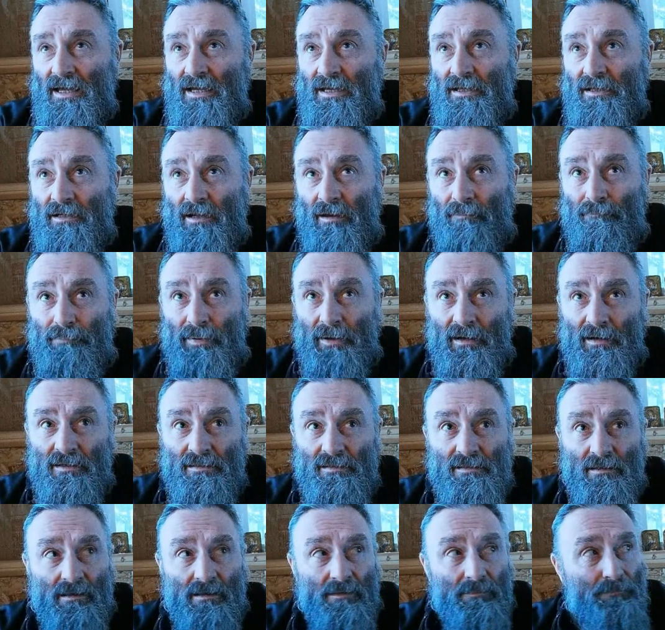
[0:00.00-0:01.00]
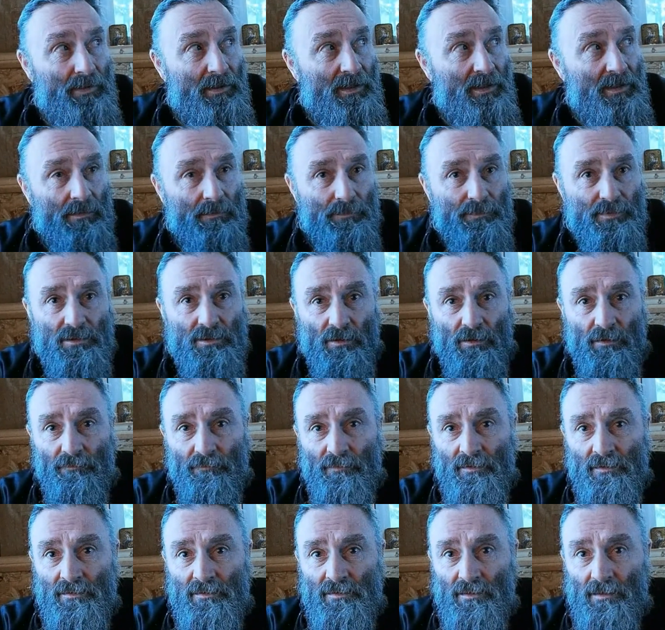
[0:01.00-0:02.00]
Bears are pretty
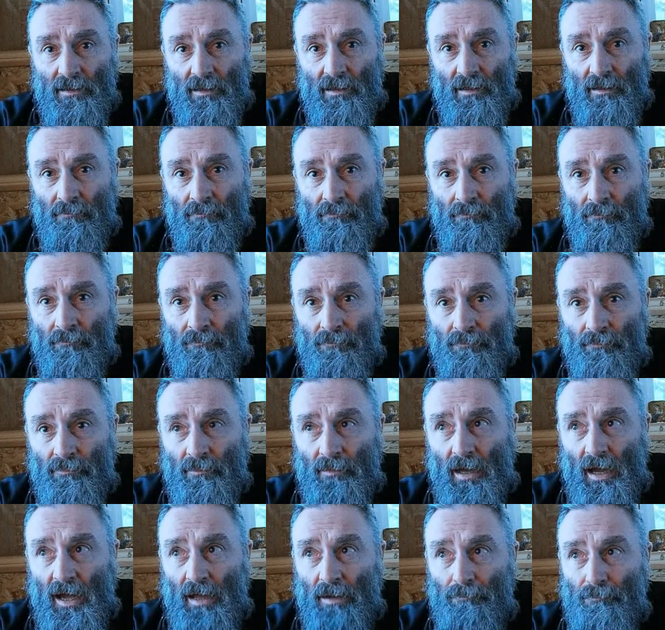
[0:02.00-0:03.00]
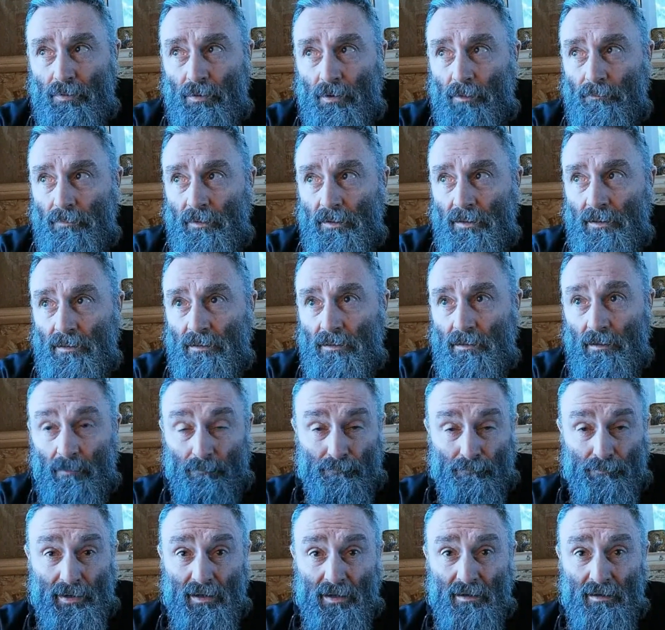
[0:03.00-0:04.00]
observant. A
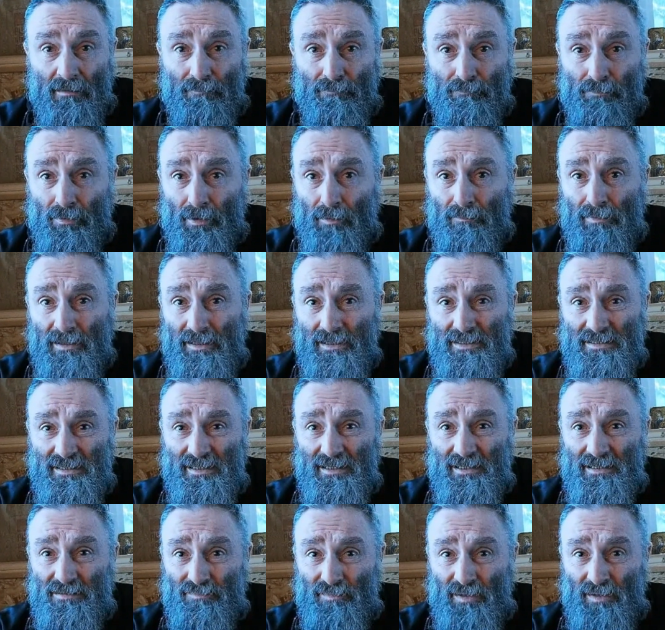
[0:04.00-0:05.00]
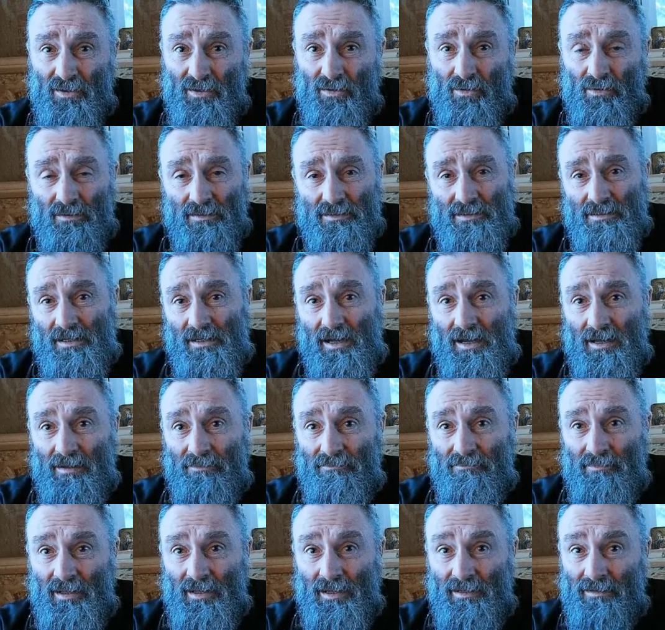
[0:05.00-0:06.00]
bear probably sees me all the
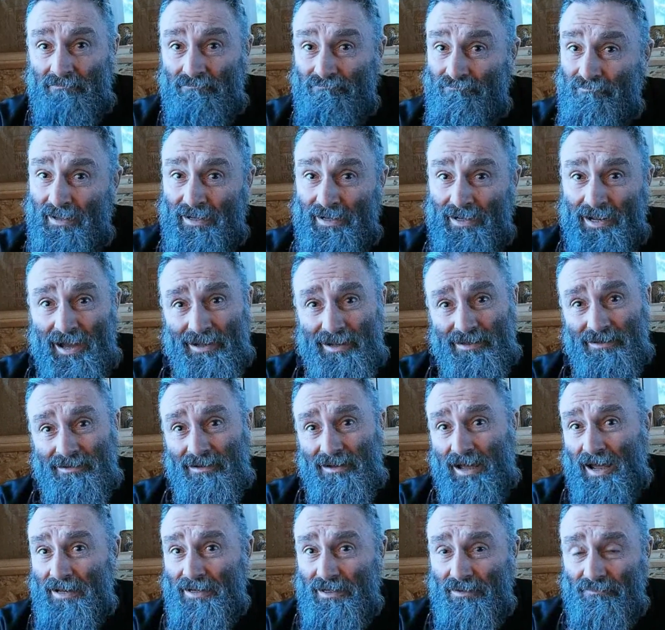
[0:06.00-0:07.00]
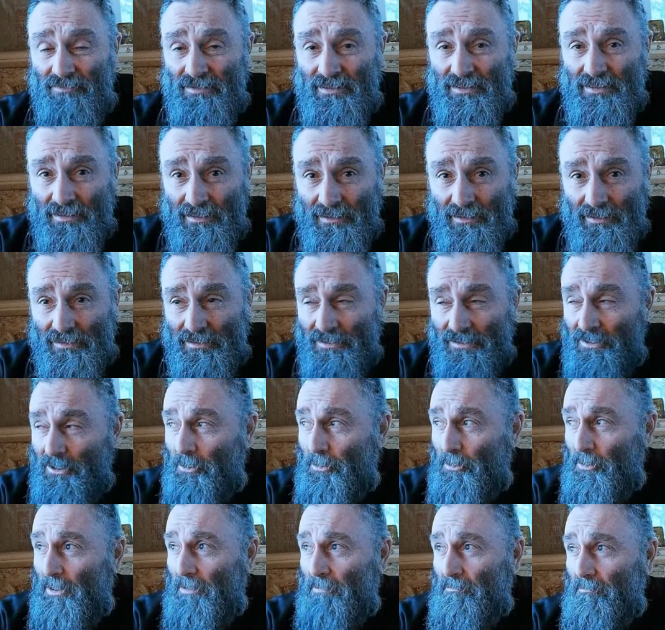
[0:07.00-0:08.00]
time, and I never see it.
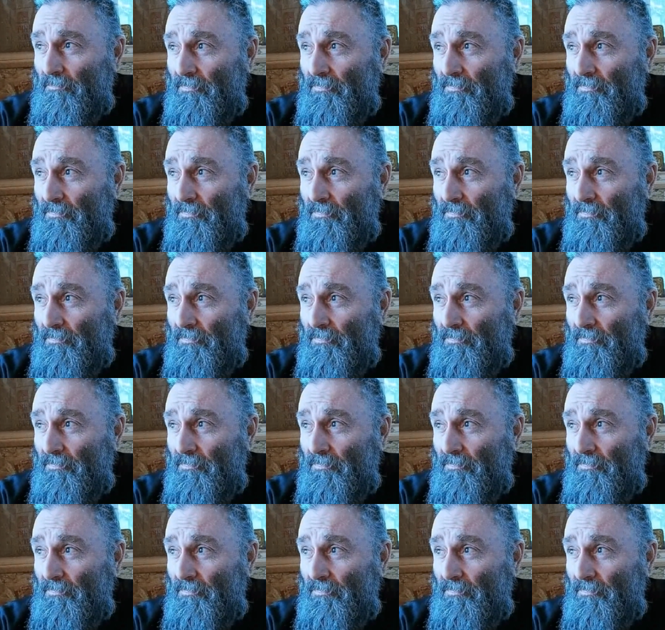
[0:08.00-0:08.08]
So